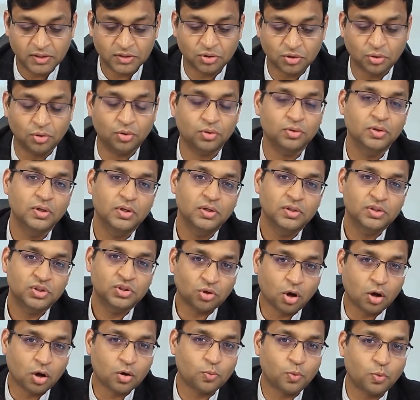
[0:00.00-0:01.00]
So
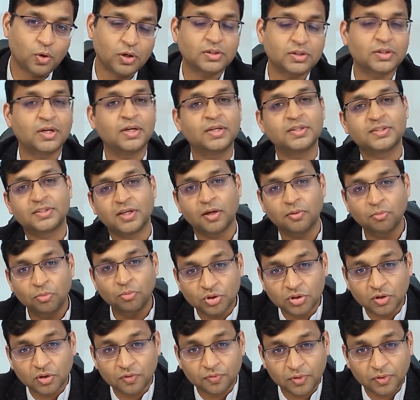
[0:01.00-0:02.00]
stock watchlist and
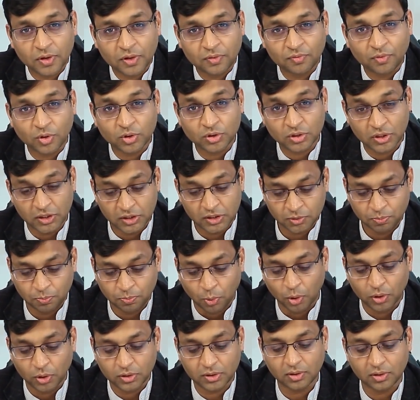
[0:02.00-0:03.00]
mutual fund watchlist
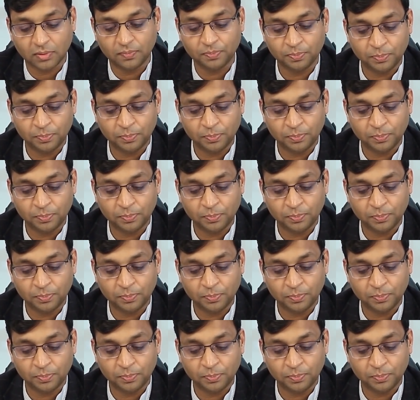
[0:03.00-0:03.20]
both